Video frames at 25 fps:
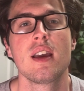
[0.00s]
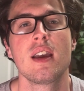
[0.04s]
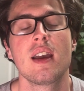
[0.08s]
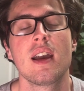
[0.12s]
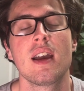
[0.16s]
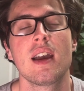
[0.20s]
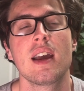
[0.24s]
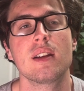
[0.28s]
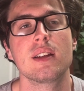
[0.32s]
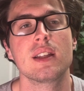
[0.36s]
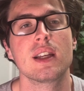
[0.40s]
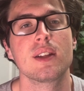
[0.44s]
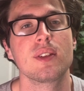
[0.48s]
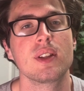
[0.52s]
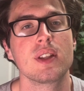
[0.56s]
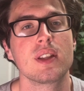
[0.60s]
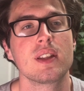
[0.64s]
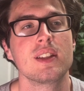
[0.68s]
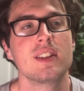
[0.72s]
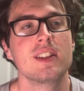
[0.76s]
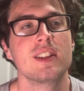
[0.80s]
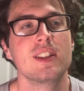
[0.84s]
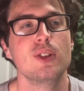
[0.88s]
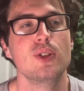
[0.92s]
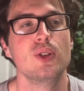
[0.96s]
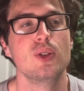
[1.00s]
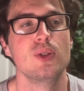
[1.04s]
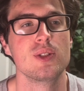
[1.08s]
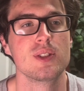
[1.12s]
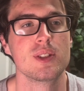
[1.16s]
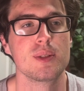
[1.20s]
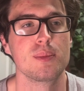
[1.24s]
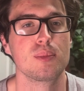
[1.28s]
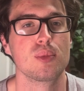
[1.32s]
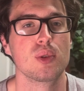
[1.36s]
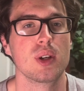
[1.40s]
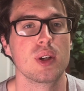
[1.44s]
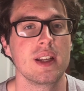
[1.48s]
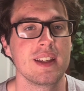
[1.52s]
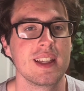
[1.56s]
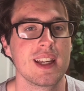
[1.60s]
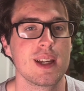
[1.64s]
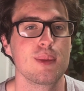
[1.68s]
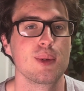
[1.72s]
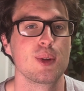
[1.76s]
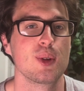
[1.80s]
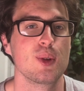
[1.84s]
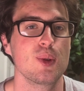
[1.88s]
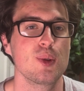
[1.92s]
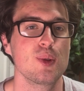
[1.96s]
And I'll definitely continue to do some brain
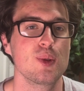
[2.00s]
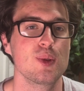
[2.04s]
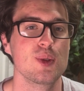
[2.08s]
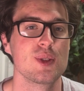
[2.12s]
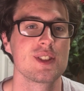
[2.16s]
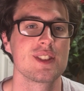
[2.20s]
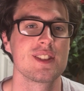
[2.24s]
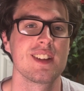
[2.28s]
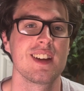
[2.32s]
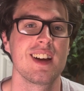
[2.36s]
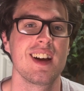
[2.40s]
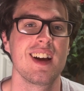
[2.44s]
chemicals,